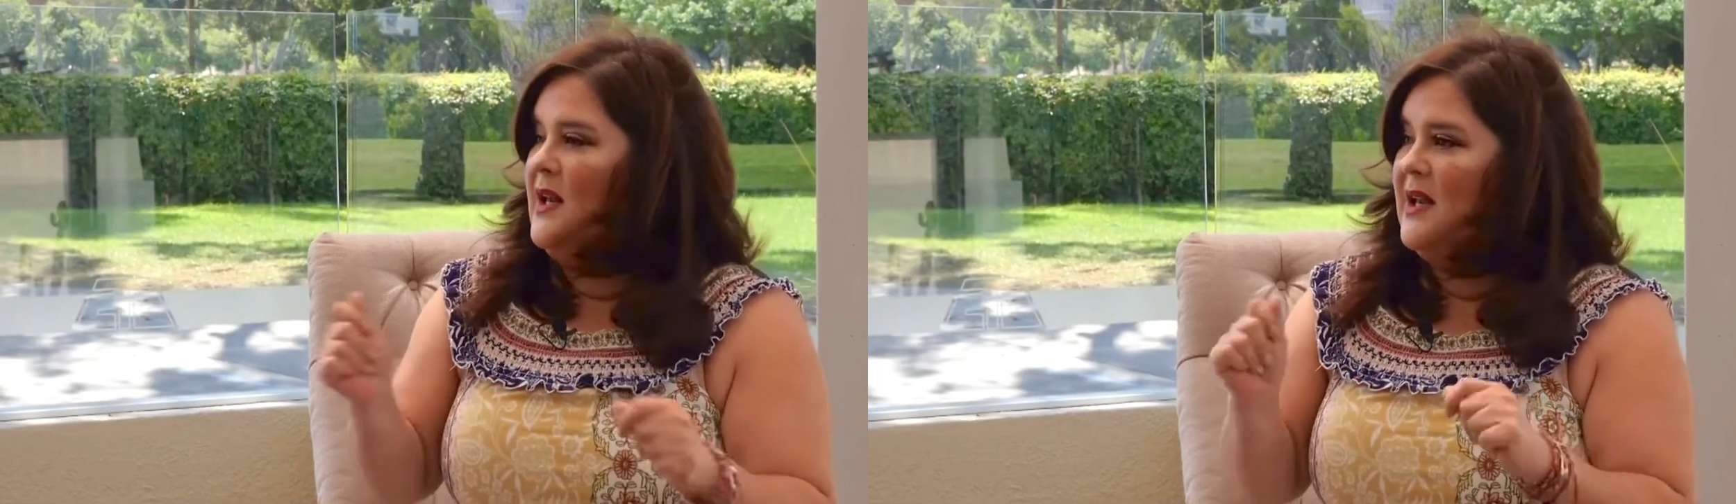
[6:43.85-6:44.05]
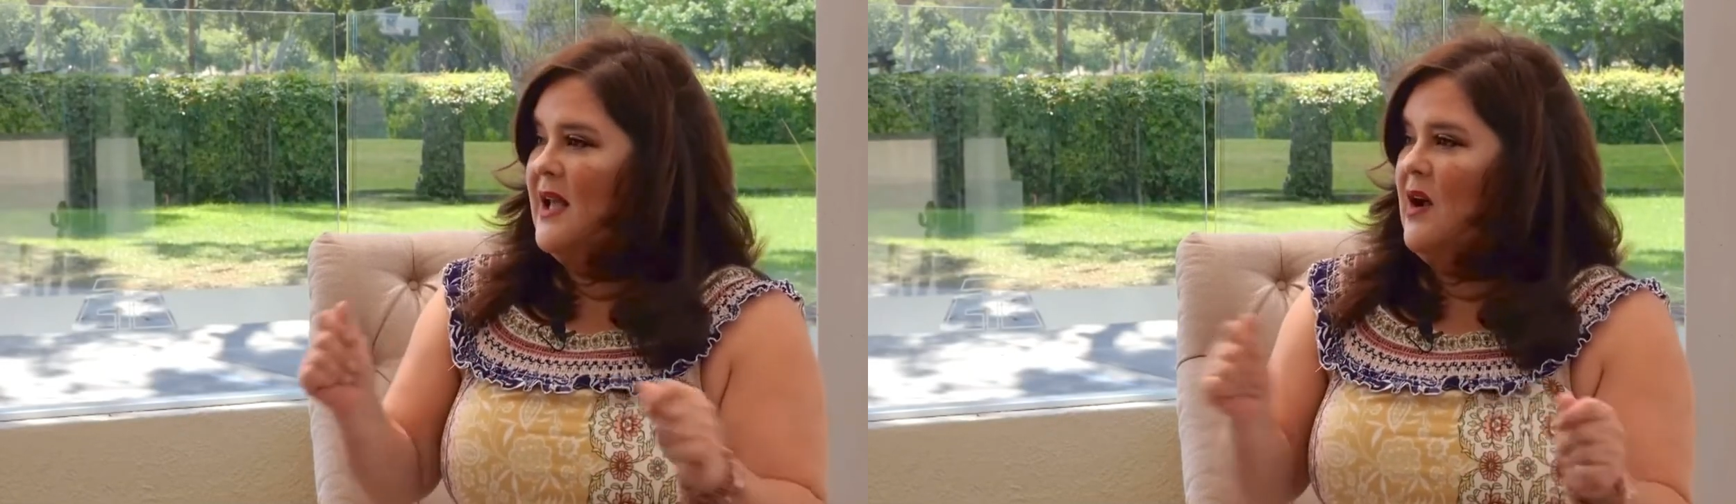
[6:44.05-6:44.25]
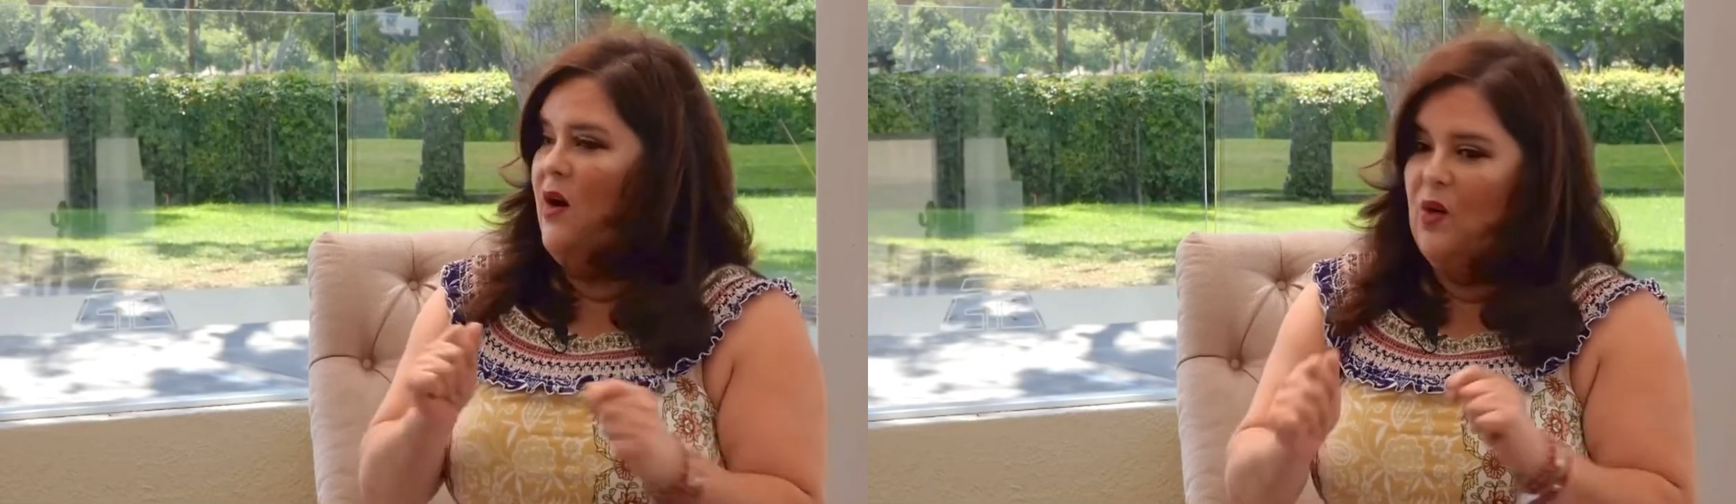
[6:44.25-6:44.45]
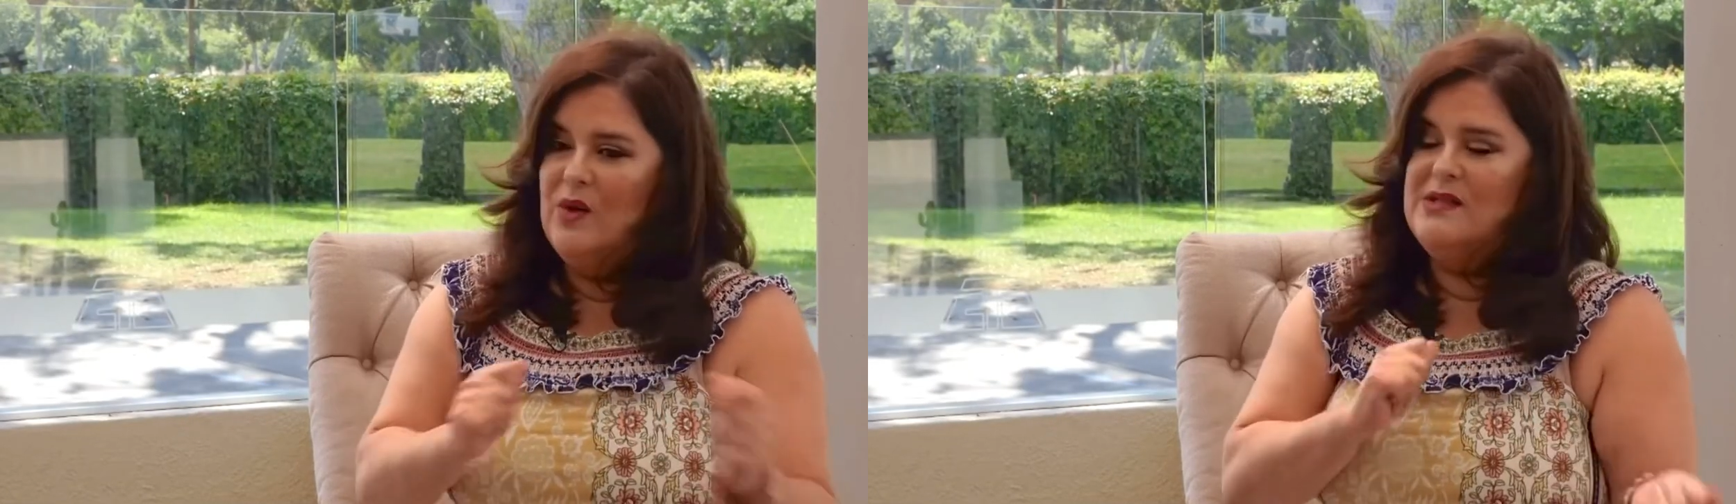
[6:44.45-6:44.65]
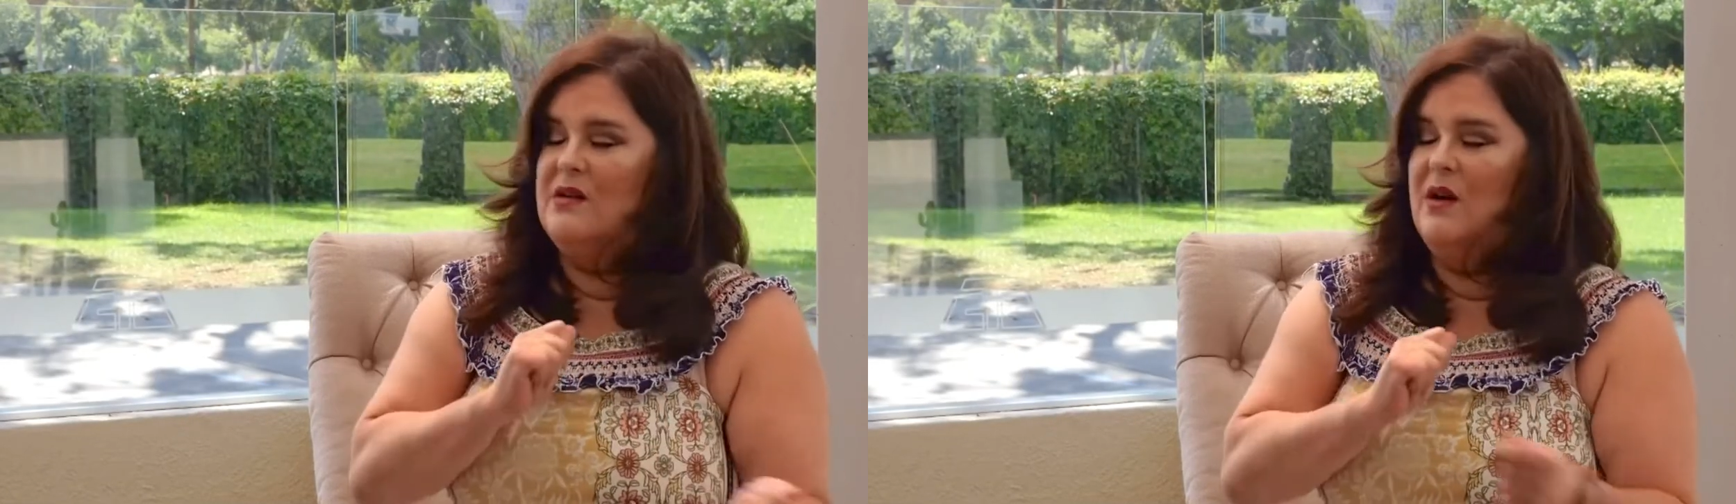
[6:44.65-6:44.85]
like
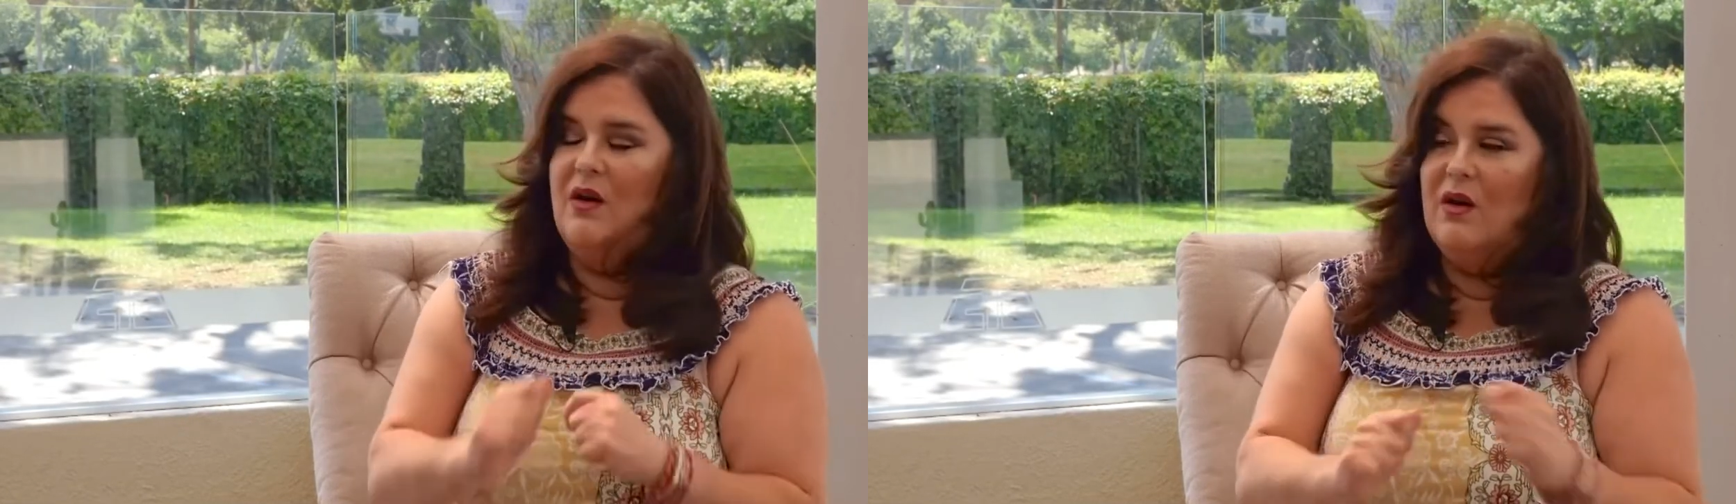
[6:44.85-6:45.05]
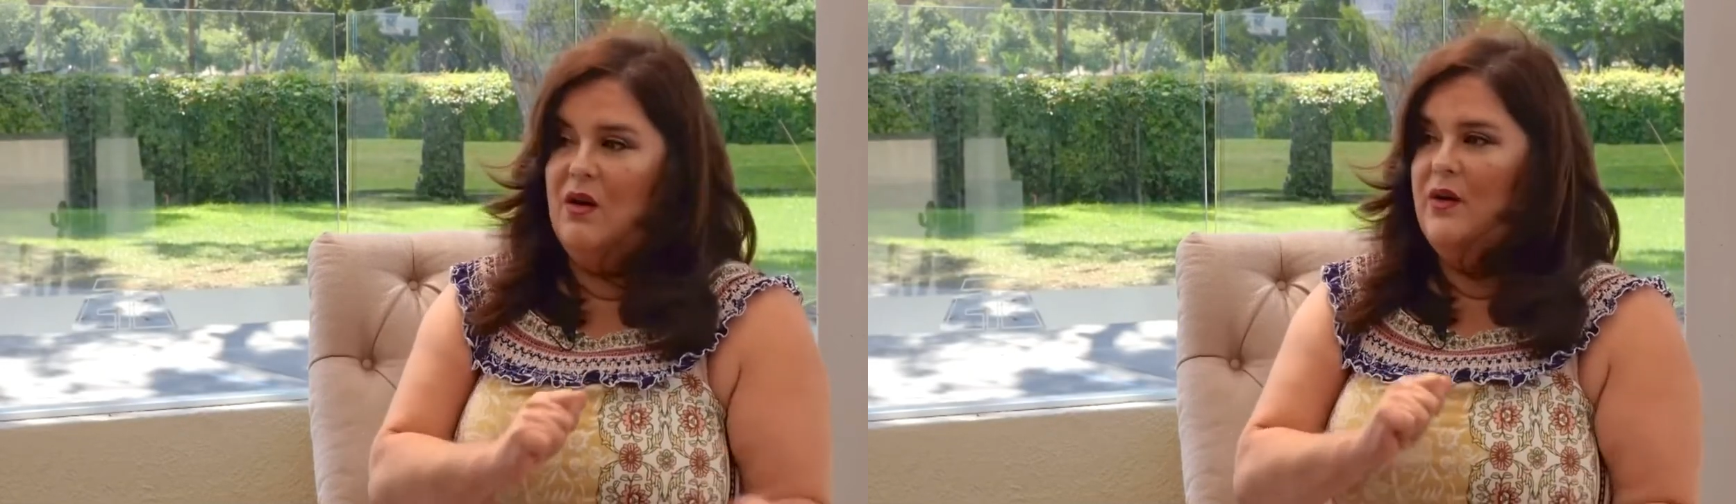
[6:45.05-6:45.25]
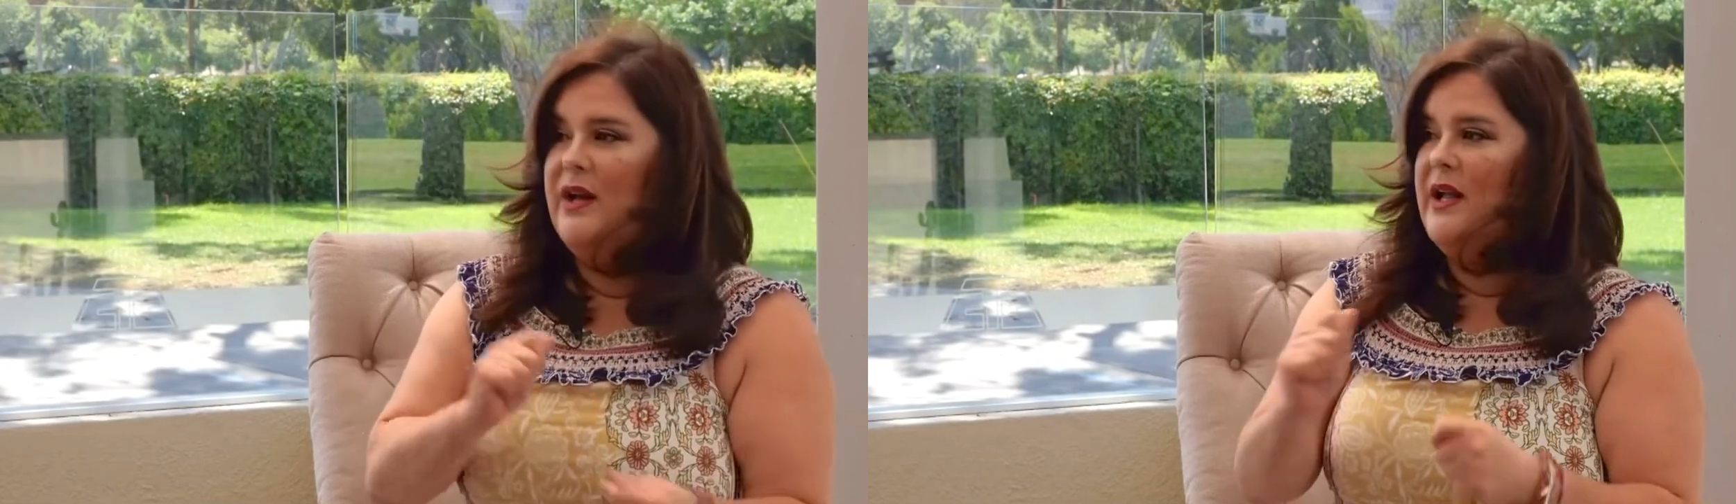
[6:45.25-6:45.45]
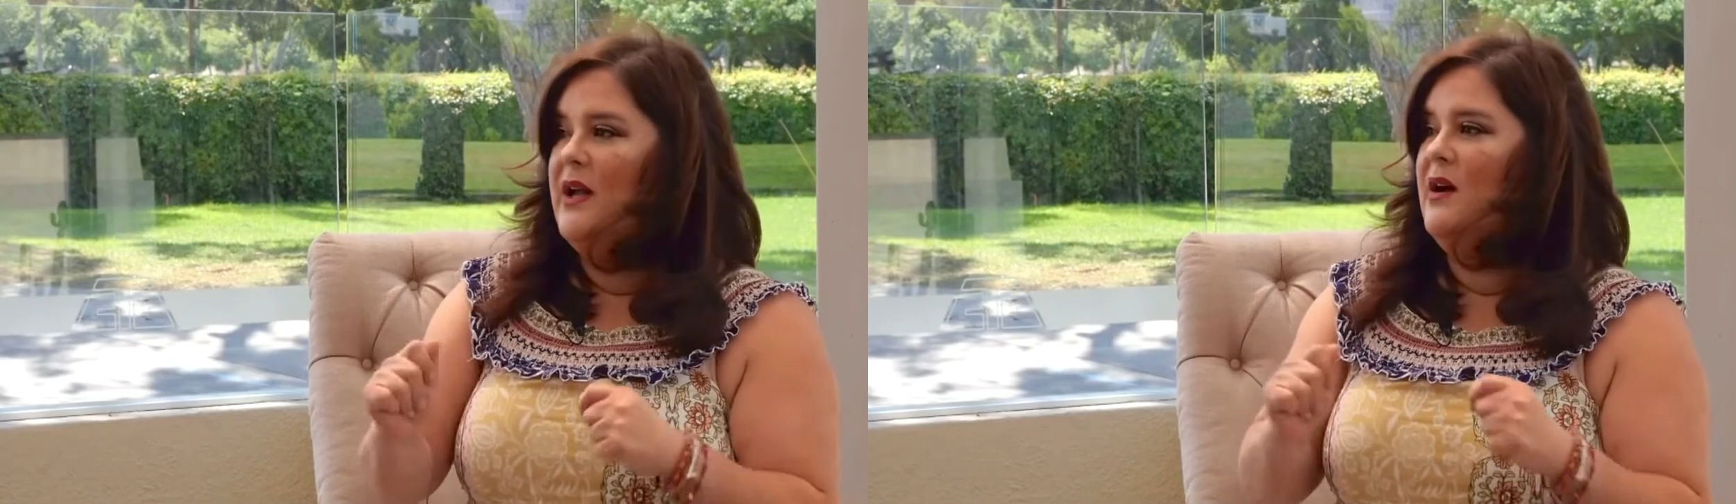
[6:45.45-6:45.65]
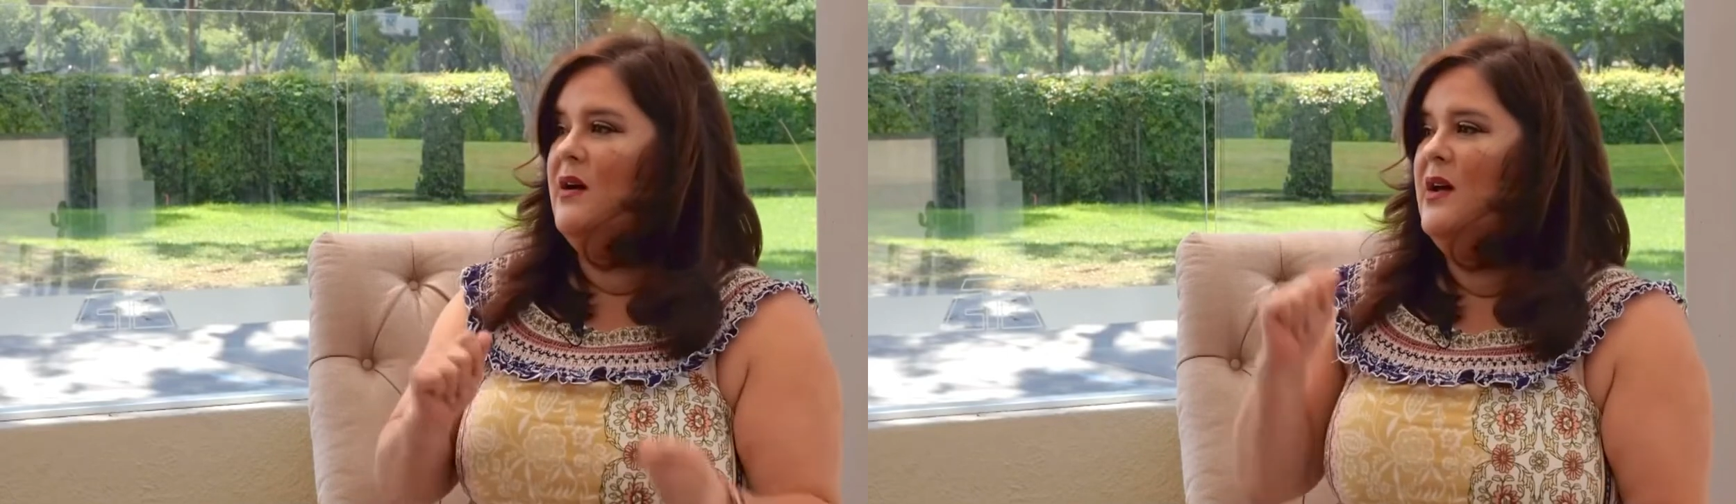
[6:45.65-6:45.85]
always in a
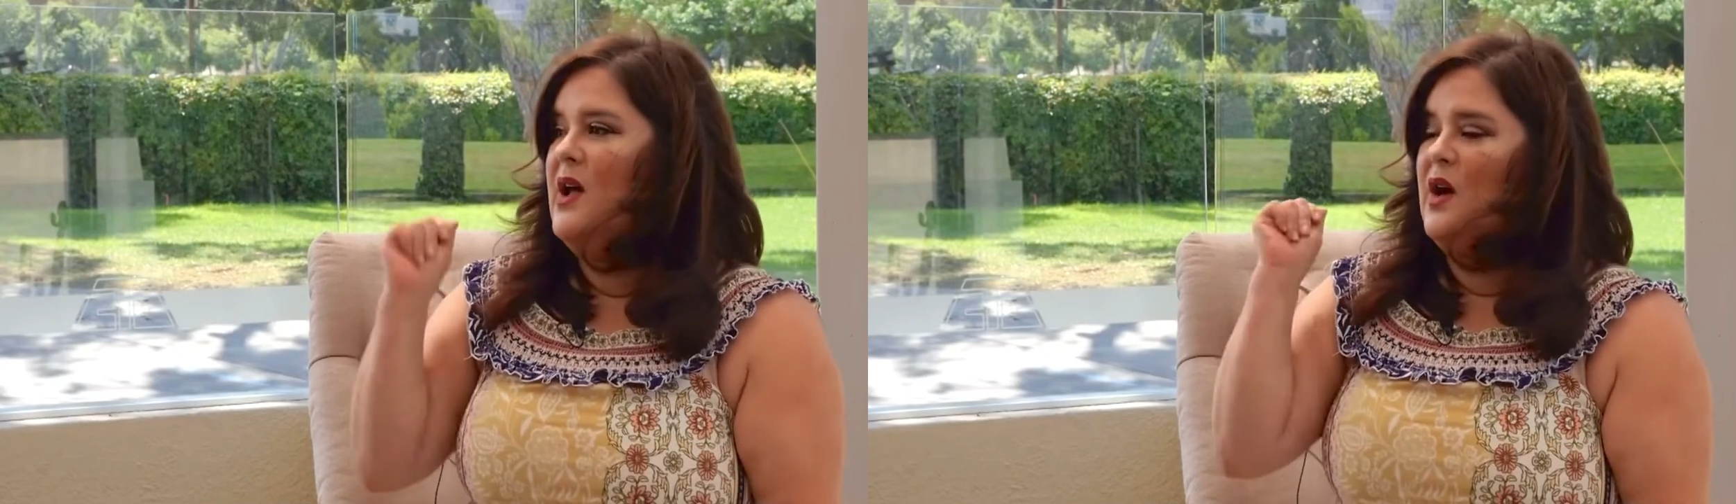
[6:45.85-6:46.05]
hurry or